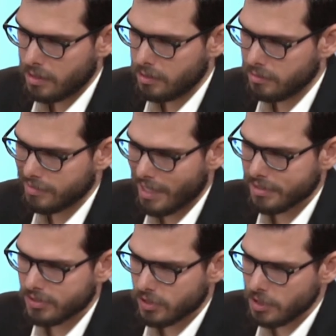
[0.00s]
that
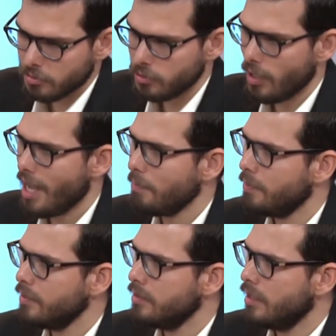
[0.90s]
seems to
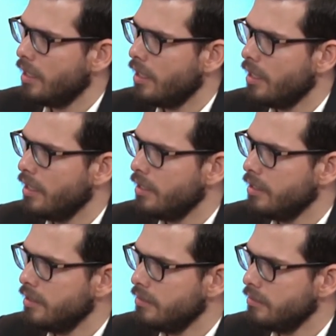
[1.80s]
happen,
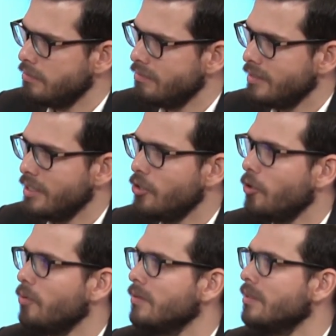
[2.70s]

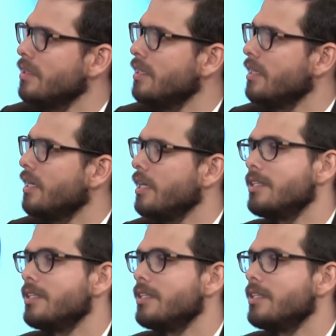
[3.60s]
it